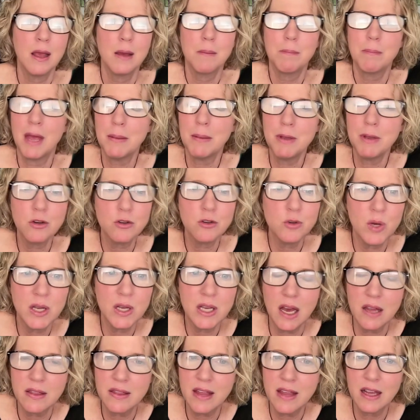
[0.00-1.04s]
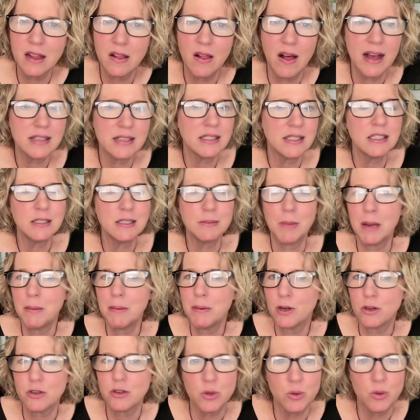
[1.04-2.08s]
Maybe you're doing online classes, maybe
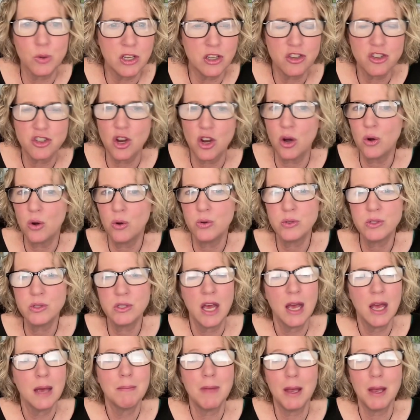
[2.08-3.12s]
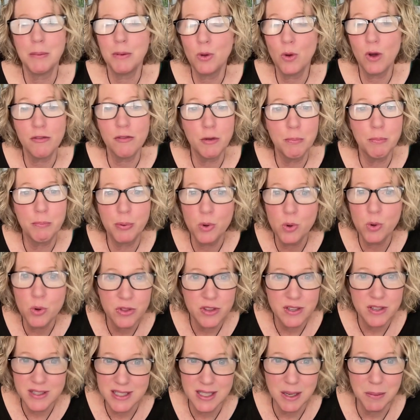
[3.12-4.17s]
you're doing shows, maybe you have a booth
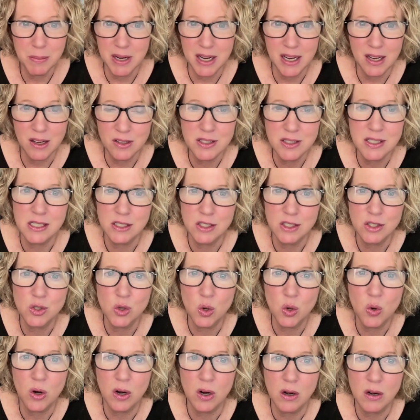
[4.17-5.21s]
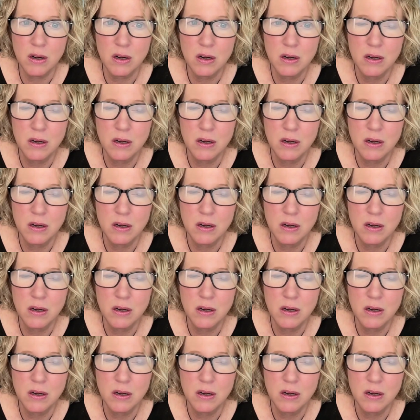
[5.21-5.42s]
in somebody else's store.